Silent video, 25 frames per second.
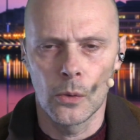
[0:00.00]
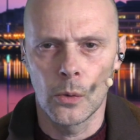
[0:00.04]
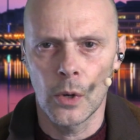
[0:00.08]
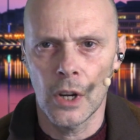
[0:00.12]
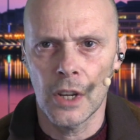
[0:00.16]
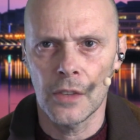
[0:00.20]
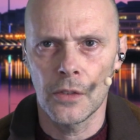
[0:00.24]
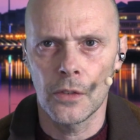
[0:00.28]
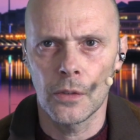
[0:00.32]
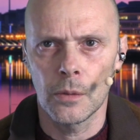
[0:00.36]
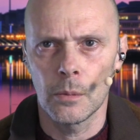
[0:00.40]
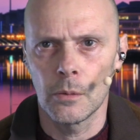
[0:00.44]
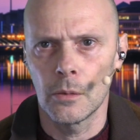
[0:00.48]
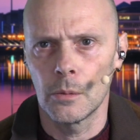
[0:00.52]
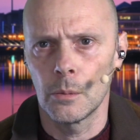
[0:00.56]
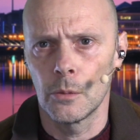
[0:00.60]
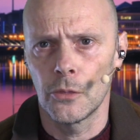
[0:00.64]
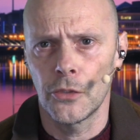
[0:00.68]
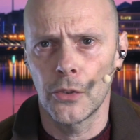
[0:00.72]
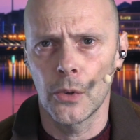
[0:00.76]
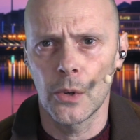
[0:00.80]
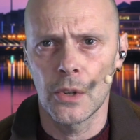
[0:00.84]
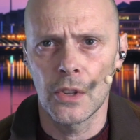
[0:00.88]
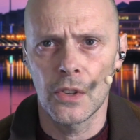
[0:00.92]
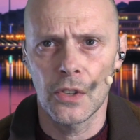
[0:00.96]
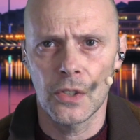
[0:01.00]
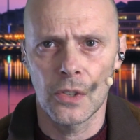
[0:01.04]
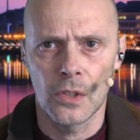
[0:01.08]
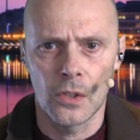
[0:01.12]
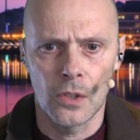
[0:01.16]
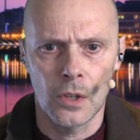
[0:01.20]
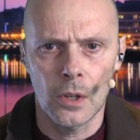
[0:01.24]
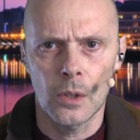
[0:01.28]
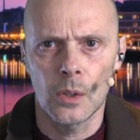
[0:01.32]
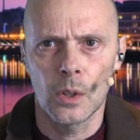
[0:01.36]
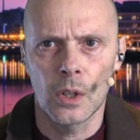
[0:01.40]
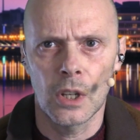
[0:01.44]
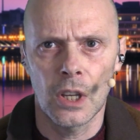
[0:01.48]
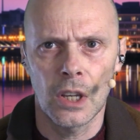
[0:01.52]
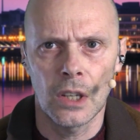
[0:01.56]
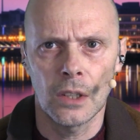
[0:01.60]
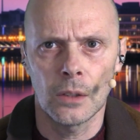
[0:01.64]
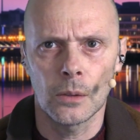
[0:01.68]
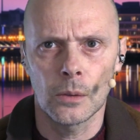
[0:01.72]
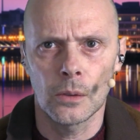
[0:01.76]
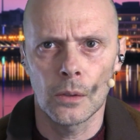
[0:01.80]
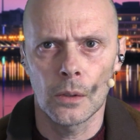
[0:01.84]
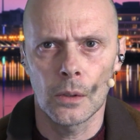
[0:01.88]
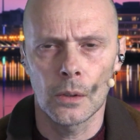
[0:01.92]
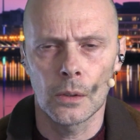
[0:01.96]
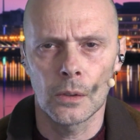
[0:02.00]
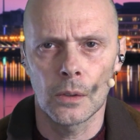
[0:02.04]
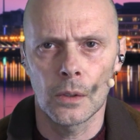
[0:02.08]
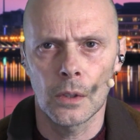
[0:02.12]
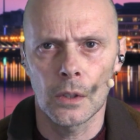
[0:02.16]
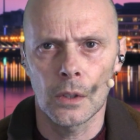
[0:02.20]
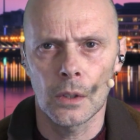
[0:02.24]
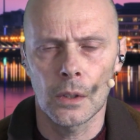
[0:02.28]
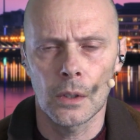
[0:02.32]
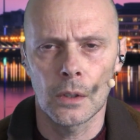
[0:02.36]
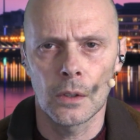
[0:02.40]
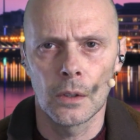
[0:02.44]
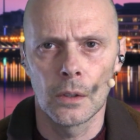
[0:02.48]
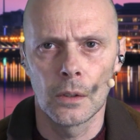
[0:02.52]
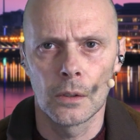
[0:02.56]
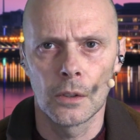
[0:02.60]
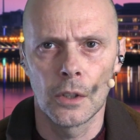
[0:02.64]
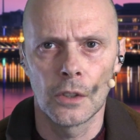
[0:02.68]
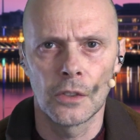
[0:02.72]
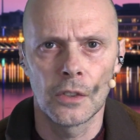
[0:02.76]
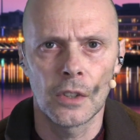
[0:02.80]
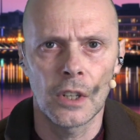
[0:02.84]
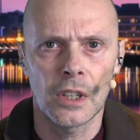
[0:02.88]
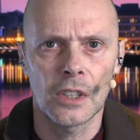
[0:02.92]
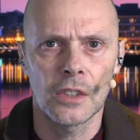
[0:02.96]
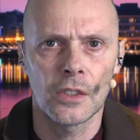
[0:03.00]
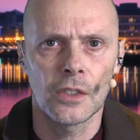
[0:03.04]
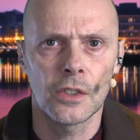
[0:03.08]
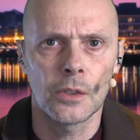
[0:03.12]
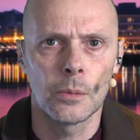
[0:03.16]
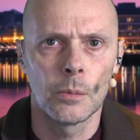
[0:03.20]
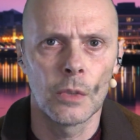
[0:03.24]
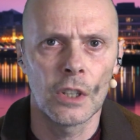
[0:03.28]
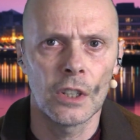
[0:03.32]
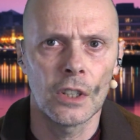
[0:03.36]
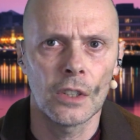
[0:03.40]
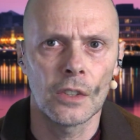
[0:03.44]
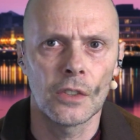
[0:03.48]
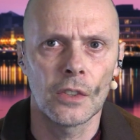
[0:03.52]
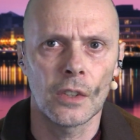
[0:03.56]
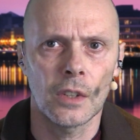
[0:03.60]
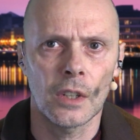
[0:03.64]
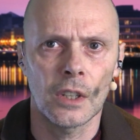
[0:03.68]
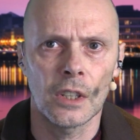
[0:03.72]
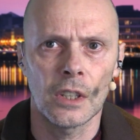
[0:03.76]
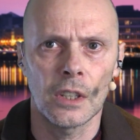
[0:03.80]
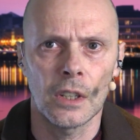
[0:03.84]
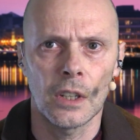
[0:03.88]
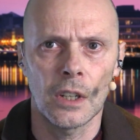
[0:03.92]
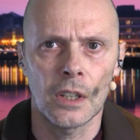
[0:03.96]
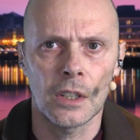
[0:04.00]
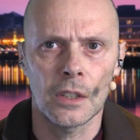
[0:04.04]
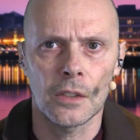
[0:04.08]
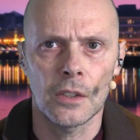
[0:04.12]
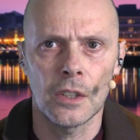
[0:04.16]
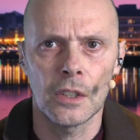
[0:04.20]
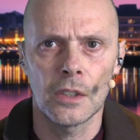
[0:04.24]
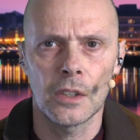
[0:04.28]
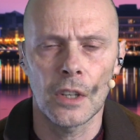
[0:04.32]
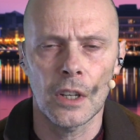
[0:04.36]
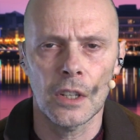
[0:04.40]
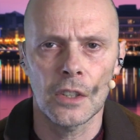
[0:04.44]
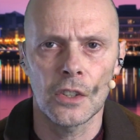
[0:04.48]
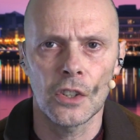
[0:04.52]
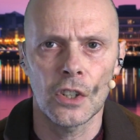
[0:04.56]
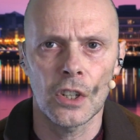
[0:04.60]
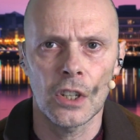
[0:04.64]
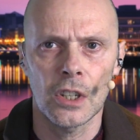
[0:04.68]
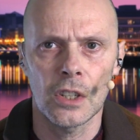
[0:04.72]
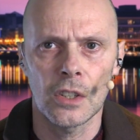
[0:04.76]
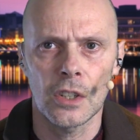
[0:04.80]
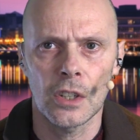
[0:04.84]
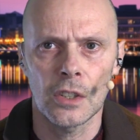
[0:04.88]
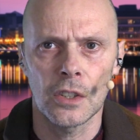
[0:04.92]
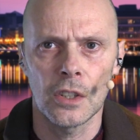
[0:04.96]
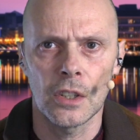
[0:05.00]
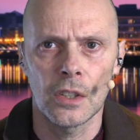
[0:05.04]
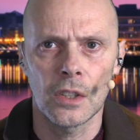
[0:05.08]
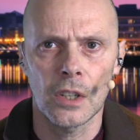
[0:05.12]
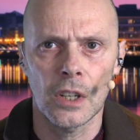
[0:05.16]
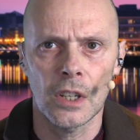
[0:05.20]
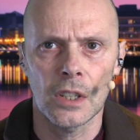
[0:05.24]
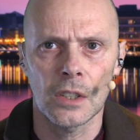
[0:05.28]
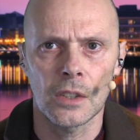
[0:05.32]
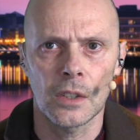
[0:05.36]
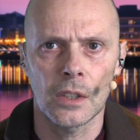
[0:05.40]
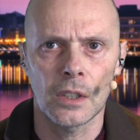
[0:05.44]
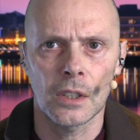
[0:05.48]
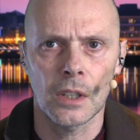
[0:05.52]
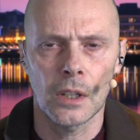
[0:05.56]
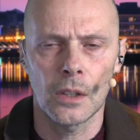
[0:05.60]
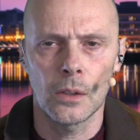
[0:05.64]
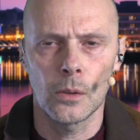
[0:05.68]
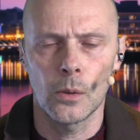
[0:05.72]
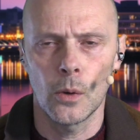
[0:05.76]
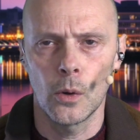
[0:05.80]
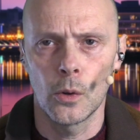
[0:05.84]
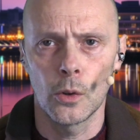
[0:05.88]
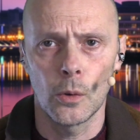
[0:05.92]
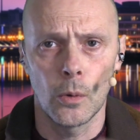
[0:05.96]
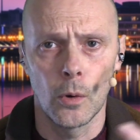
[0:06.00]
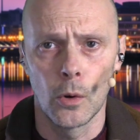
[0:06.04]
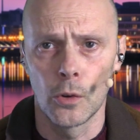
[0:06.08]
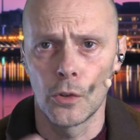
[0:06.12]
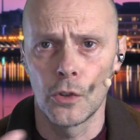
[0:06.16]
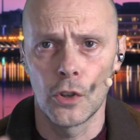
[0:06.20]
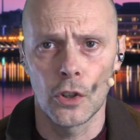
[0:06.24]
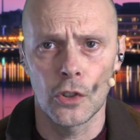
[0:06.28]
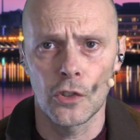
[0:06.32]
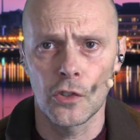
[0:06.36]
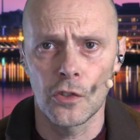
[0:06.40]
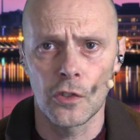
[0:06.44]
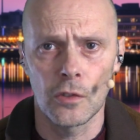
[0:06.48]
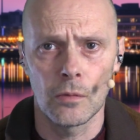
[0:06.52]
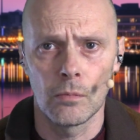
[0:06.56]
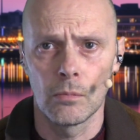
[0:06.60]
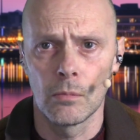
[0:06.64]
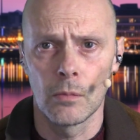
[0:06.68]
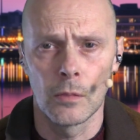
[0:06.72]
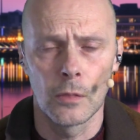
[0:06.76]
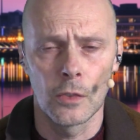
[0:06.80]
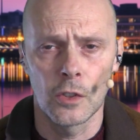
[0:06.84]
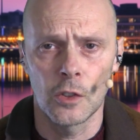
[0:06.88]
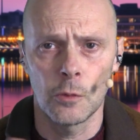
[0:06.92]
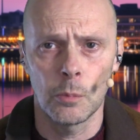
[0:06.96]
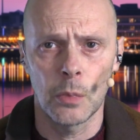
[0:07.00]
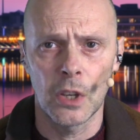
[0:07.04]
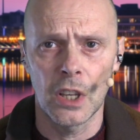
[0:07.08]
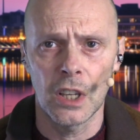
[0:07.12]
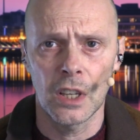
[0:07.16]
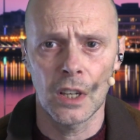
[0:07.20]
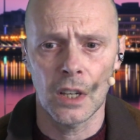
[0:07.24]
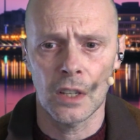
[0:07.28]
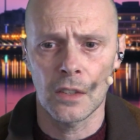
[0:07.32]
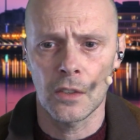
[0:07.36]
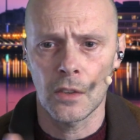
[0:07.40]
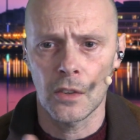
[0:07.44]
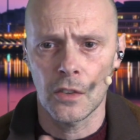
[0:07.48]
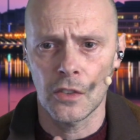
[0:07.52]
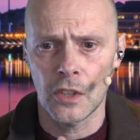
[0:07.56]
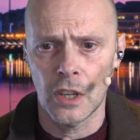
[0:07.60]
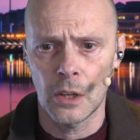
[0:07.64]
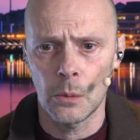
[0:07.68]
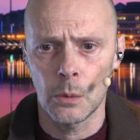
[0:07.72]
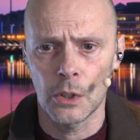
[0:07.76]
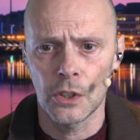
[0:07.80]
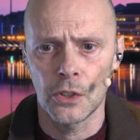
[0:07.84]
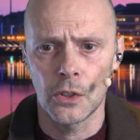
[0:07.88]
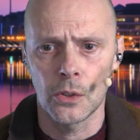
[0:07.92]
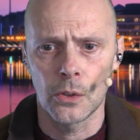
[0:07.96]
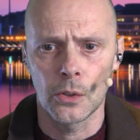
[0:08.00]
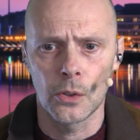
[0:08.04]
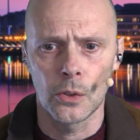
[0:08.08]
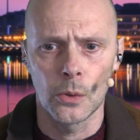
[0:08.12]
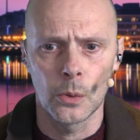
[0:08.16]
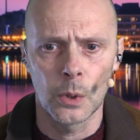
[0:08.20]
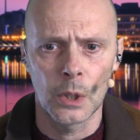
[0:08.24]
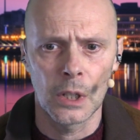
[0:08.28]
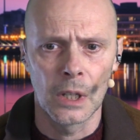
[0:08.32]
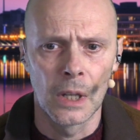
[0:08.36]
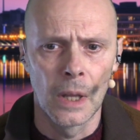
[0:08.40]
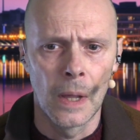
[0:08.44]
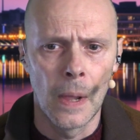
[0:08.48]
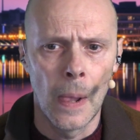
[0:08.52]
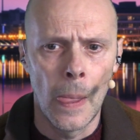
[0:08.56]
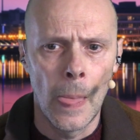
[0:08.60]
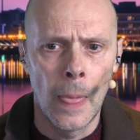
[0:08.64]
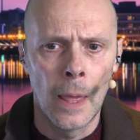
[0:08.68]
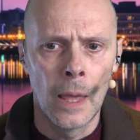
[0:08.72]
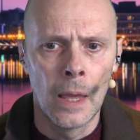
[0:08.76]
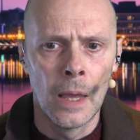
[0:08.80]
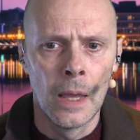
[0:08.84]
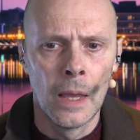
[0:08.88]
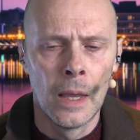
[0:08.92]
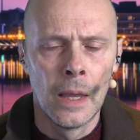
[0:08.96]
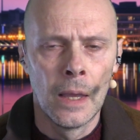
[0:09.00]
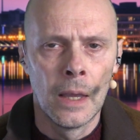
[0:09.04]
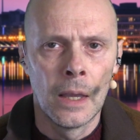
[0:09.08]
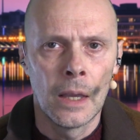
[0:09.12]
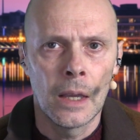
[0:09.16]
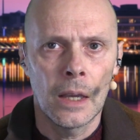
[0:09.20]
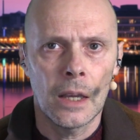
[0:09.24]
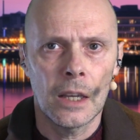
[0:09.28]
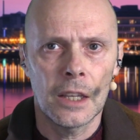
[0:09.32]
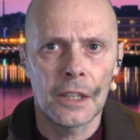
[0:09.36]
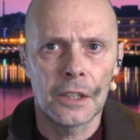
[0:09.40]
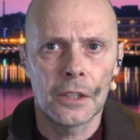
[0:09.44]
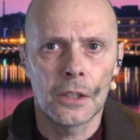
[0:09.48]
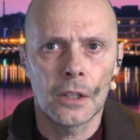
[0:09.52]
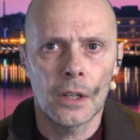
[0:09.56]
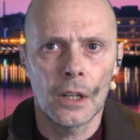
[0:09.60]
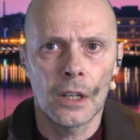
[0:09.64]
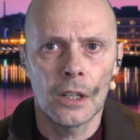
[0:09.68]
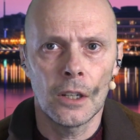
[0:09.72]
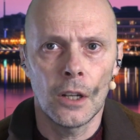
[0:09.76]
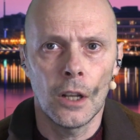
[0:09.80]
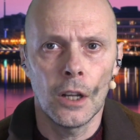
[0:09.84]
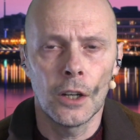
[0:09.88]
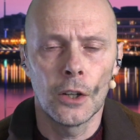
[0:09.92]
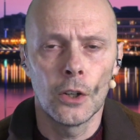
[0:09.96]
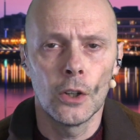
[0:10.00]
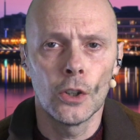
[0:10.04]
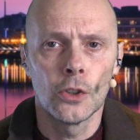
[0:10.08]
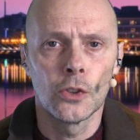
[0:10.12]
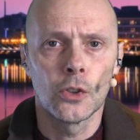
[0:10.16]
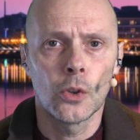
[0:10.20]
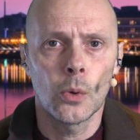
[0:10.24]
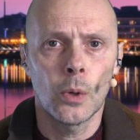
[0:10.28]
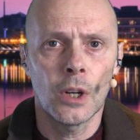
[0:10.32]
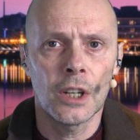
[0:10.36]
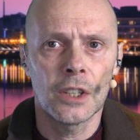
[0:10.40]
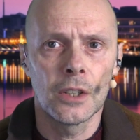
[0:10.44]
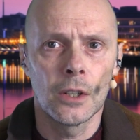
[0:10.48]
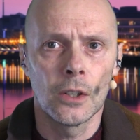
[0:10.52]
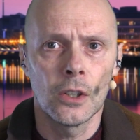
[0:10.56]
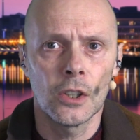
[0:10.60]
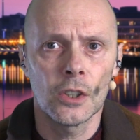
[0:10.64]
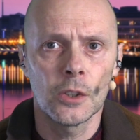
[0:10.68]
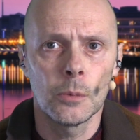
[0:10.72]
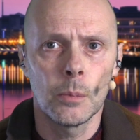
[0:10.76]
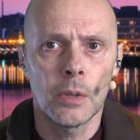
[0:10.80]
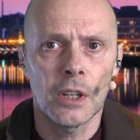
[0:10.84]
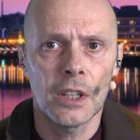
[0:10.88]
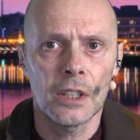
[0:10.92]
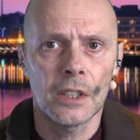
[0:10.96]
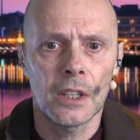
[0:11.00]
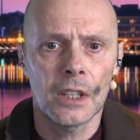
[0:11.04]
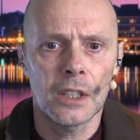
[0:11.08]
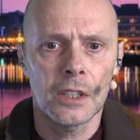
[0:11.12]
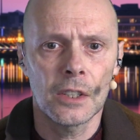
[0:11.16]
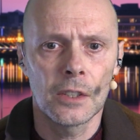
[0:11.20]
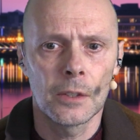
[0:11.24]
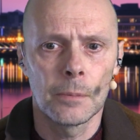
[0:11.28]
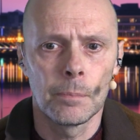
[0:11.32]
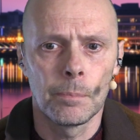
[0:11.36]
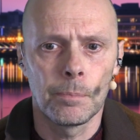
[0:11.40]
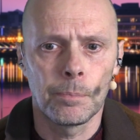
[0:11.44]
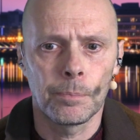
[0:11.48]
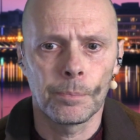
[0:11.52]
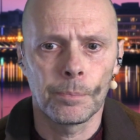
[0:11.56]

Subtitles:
Right, for instance, on the 10th minute, I did that change, I did that, or just speak and say what you're doing, and I learned quite a lot by that.